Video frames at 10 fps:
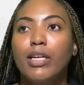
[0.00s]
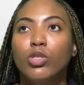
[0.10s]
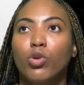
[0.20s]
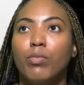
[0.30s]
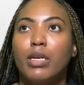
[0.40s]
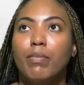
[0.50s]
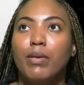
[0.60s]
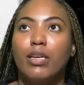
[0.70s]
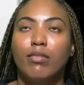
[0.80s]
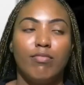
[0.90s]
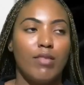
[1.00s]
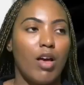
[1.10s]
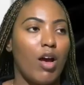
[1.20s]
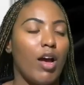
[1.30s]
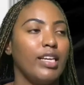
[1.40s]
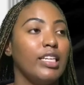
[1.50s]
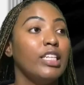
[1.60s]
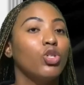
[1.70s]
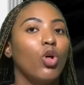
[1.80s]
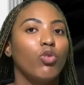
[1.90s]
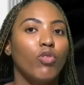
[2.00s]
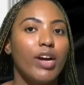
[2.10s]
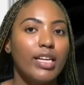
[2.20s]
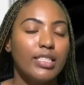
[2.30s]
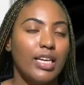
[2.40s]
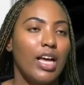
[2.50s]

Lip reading: or maybe an initial rate.